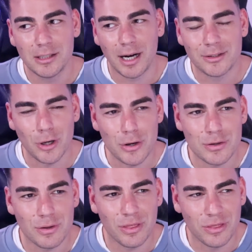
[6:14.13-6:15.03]
I
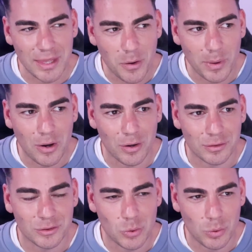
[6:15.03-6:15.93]
don't think we
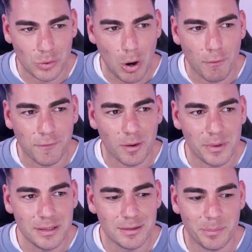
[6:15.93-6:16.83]
scored a goal from
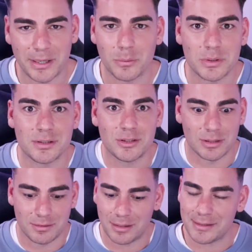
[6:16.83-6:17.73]
it, but it was
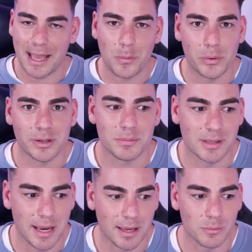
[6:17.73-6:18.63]
just the Zach Williams
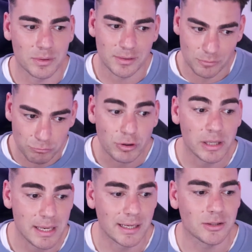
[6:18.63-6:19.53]
kick. It was
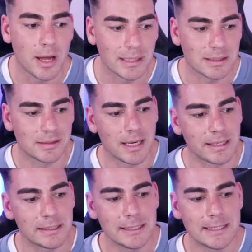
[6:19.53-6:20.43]
really exciting to see.